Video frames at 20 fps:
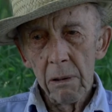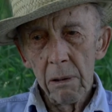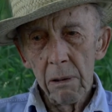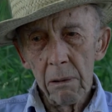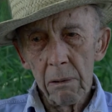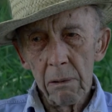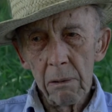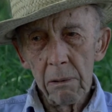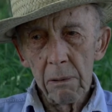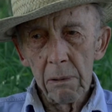
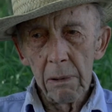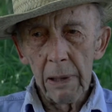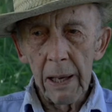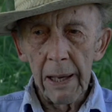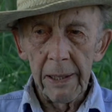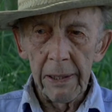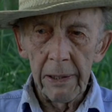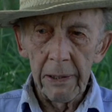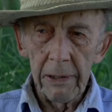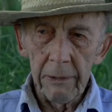uh,
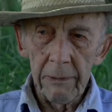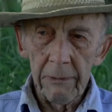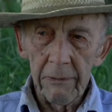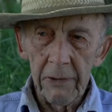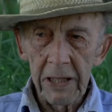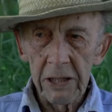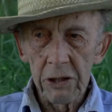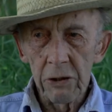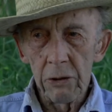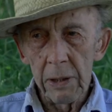I
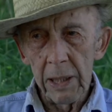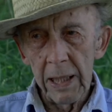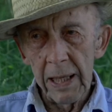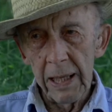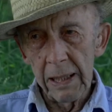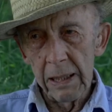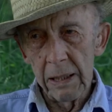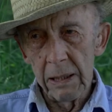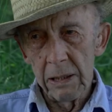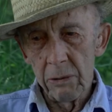eventually
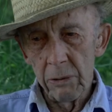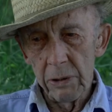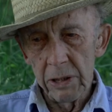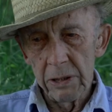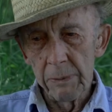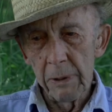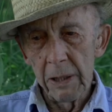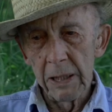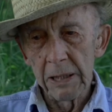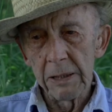had
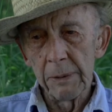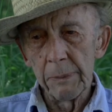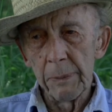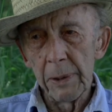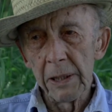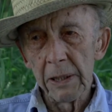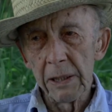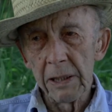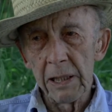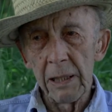
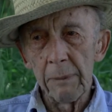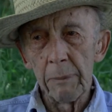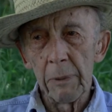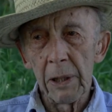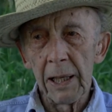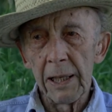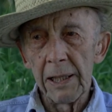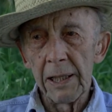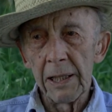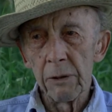responsibility, but
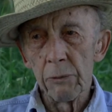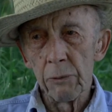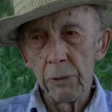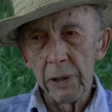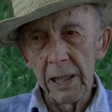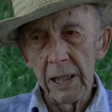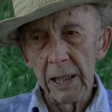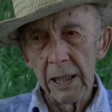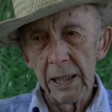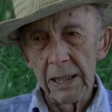I didn't
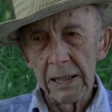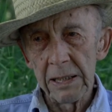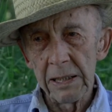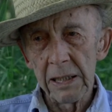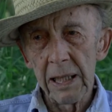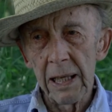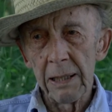realize it.